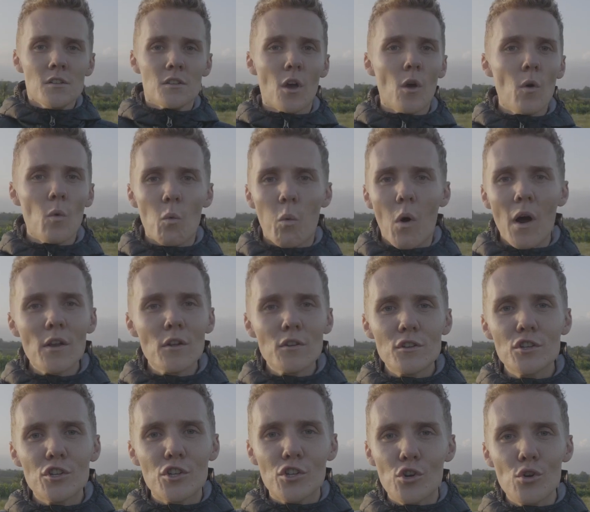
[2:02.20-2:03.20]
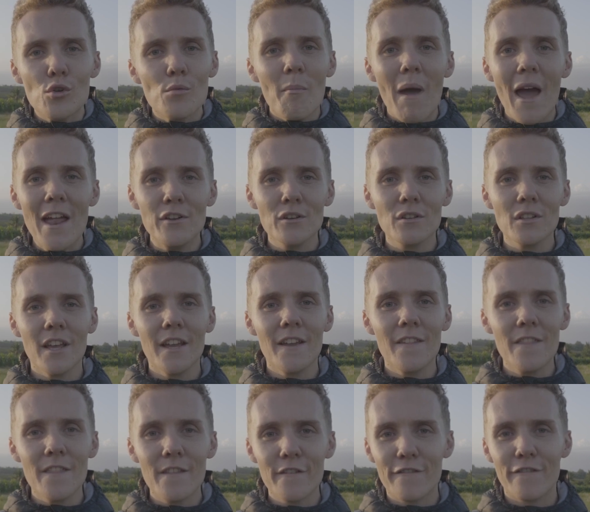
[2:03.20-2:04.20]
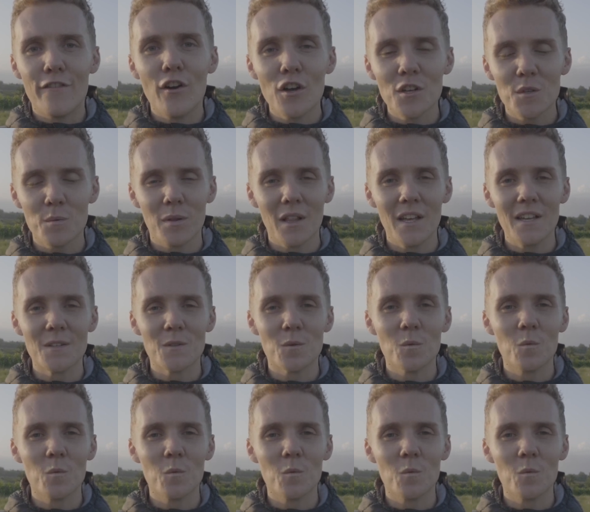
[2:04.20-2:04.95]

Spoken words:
So why not just shoot manual in the first place?